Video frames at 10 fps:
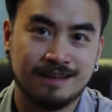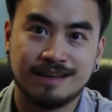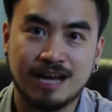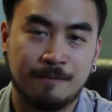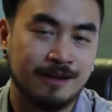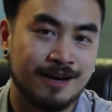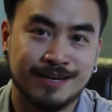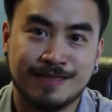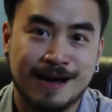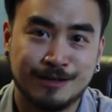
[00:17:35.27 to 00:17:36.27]
a couple of
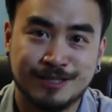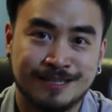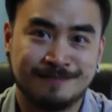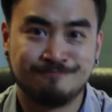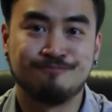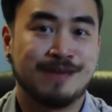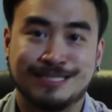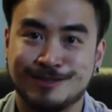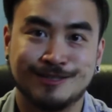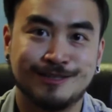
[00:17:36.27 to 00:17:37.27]
hundred thousand
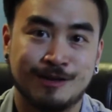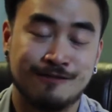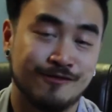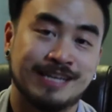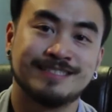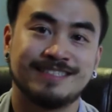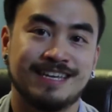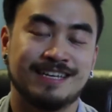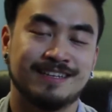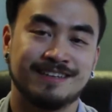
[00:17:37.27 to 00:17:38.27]
pesos to invest
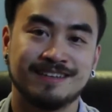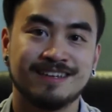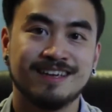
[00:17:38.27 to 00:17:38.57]
in